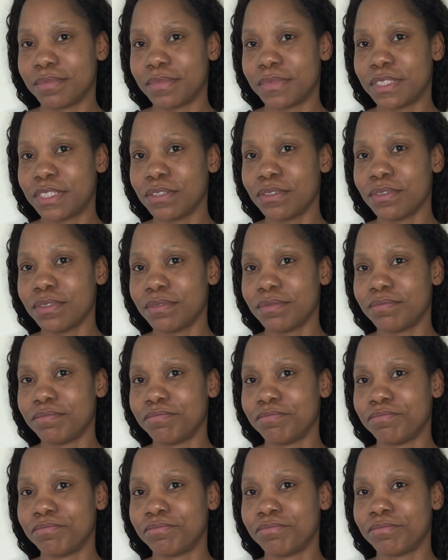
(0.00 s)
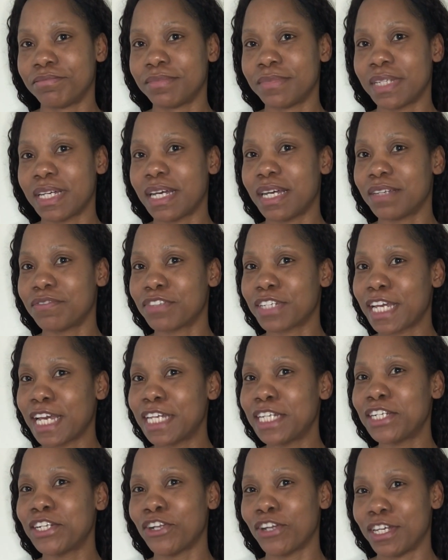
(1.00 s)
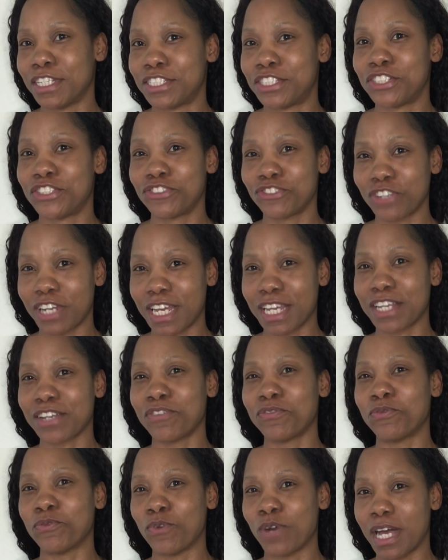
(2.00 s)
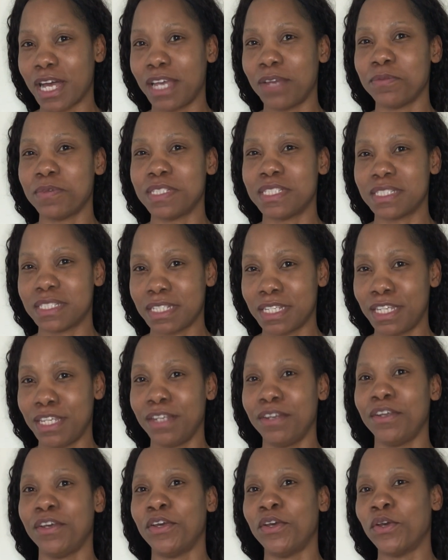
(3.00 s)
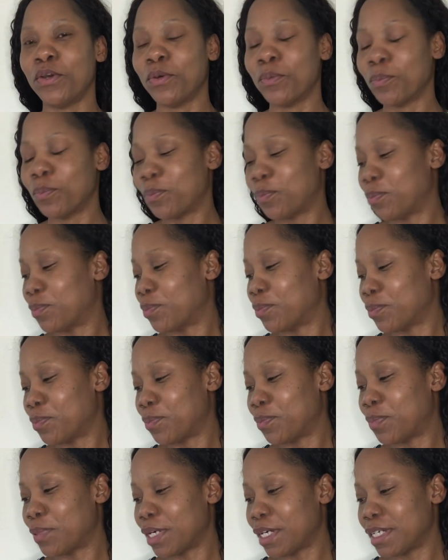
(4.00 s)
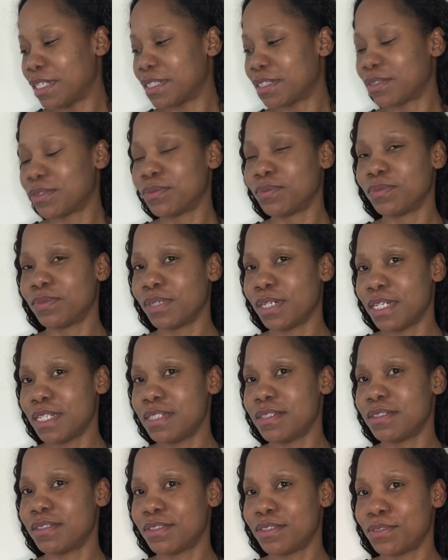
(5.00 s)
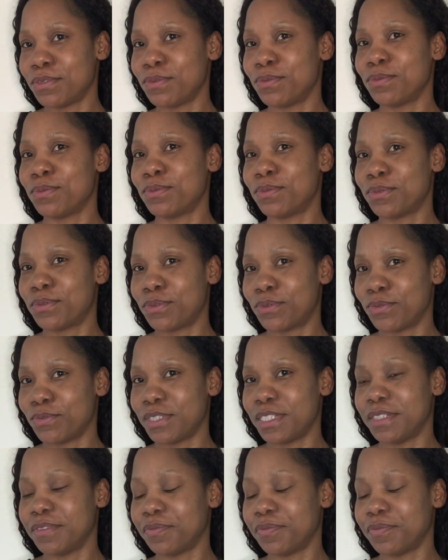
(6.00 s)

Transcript: so I've kind of lost track of what I was saying, but one, two, three.